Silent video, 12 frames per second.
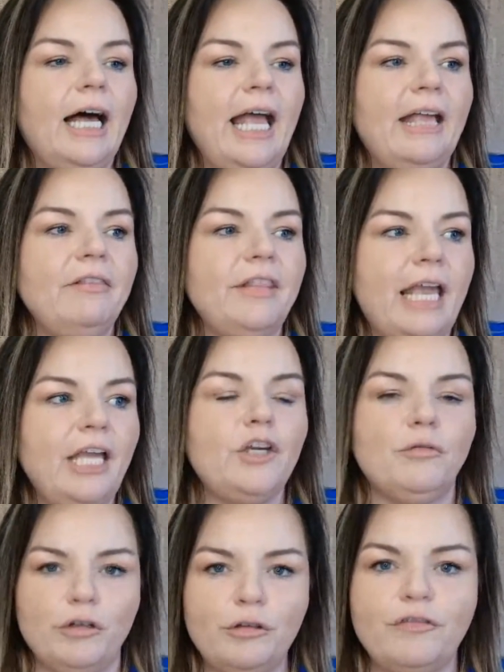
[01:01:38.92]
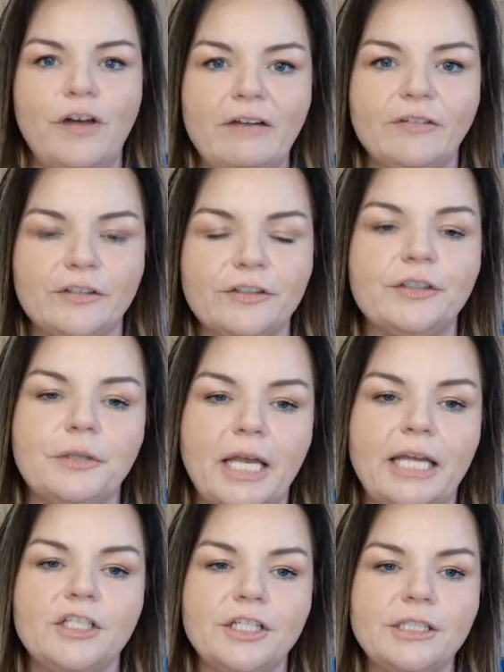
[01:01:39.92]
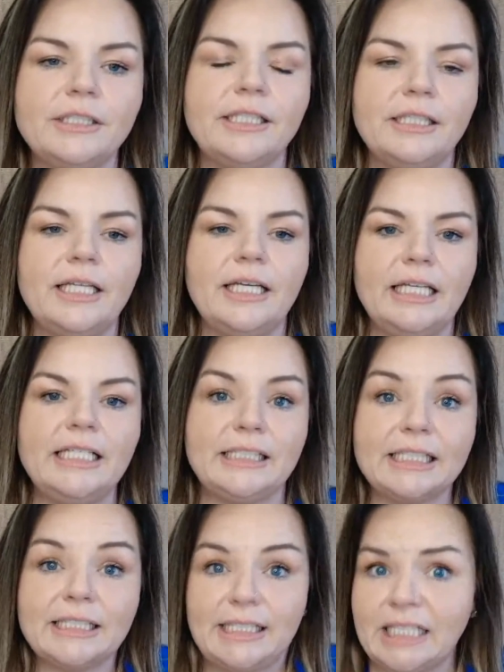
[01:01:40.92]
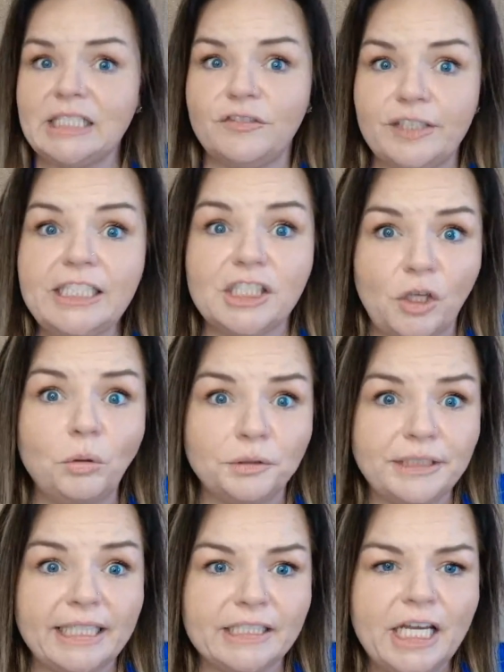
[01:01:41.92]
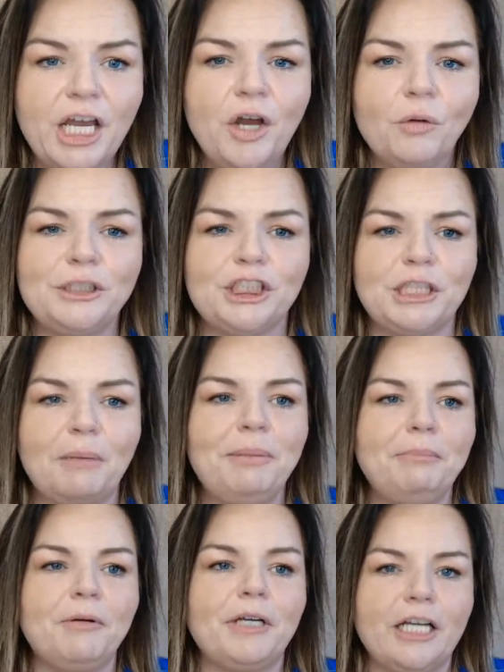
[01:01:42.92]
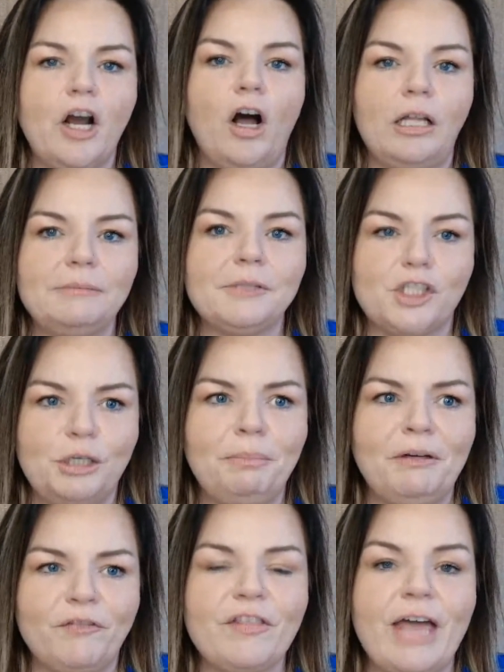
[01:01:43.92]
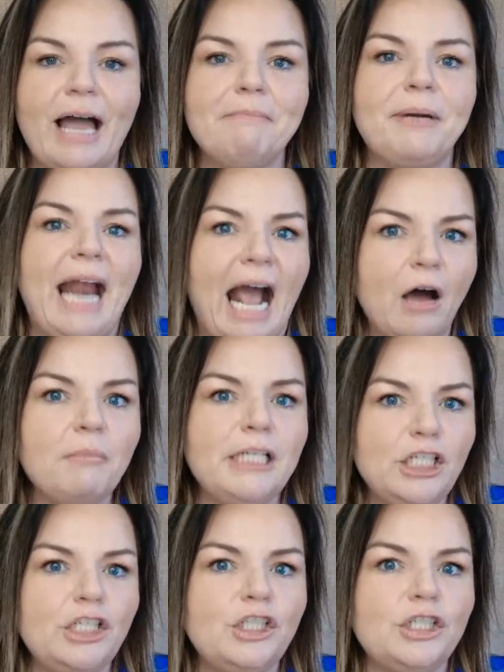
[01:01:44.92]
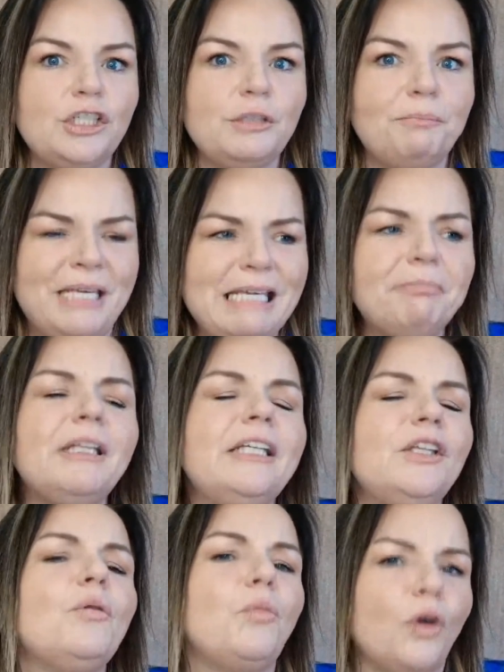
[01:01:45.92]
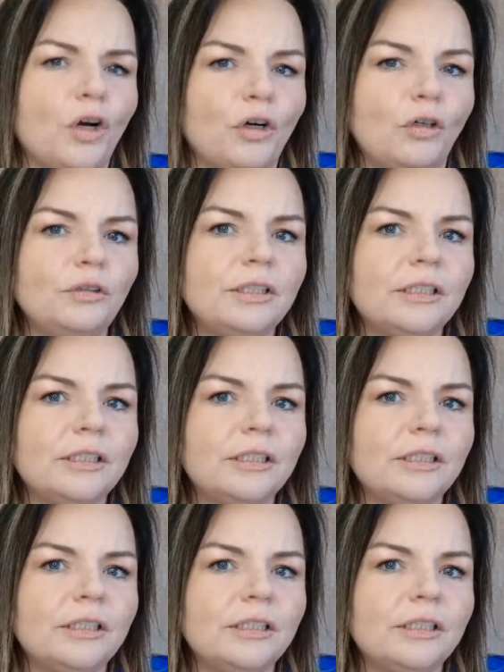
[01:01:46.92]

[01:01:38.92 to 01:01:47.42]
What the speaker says: And they grew to 500 locations. And then he successfully sold it, which some people can call him stupid for that. But how many people in the world?